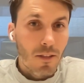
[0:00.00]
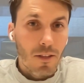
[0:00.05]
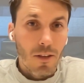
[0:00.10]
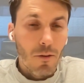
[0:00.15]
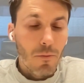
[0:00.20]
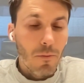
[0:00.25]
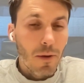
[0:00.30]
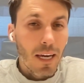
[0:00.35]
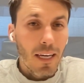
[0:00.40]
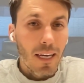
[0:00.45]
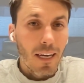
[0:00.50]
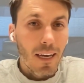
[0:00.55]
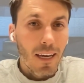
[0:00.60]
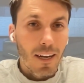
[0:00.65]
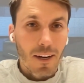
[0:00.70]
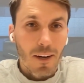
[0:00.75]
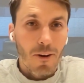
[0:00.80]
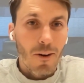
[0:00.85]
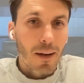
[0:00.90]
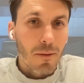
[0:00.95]
still
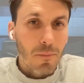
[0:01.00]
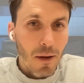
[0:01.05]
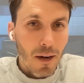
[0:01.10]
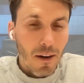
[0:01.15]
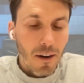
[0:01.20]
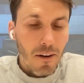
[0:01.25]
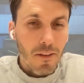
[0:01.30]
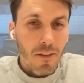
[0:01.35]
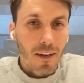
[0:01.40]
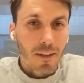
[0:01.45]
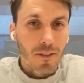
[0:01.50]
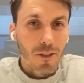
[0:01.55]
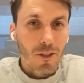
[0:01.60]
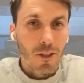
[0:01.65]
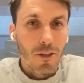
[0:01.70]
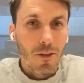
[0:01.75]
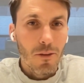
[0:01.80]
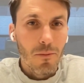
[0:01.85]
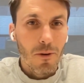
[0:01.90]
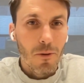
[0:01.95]
making it a great marathon
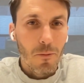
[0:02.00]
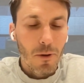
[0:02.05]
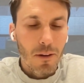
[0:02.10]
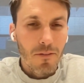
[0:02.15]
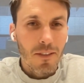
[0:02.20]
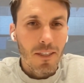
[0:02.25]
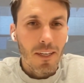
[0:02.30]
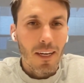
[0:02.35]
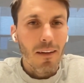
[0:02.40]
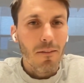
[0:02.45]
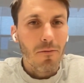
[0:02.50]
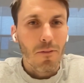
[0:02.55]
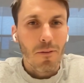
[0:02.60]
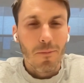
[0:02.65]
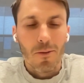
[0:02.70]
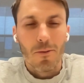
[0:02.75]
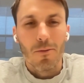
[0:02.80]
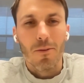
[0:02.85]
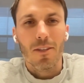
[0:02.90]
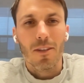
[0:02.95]
shoe, but we've seen
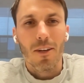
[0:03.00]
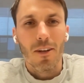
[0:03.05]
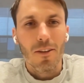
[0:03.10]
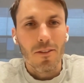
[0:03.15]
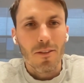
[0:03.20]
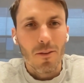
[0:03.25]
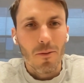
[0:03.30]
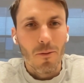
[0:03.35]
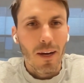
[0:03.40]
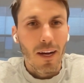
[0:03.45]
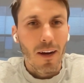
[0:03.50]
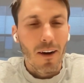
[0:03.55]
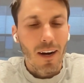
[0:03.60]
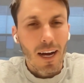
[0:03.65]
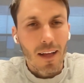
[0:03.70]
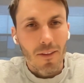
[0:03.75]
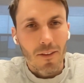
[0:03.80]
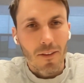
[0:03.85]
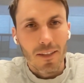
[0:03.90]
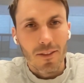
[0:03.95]
from the results and the way
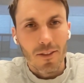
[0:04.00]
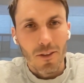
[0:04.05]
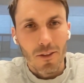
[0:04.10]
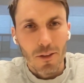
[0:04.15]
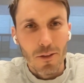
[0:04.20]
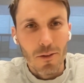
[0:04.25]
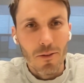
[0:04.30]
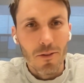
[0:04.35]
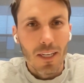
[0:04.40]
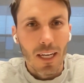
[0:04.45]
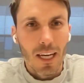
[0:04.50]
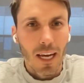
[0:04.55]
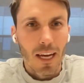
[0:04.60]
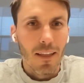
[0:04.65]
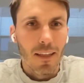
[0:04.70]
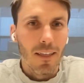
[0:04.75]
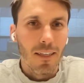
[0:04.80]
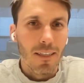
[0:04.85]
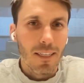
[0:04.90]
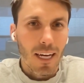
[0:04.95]
our athletes are using
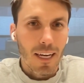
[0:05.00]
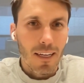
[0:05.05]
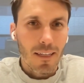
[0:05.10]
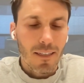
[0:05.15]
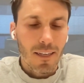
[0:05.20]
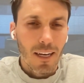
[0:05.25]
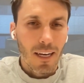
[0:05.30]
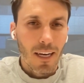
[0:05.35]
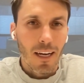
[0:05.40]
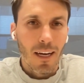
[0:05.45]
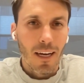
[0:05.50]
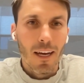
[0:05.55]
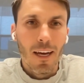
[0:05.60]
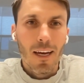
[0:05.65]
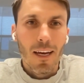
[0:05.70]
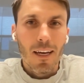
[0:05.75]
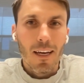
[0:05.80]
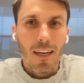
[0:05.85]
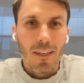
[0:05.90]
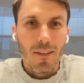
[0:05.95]
it, the testing
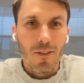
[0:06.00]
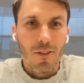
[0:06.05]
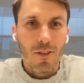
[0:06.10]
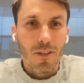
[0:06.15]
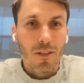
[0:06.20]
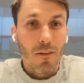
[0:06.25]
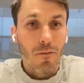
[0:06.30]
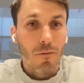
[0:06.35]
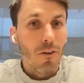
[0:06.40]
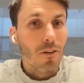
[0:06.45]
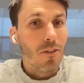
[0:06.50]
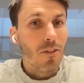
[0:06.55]
is just the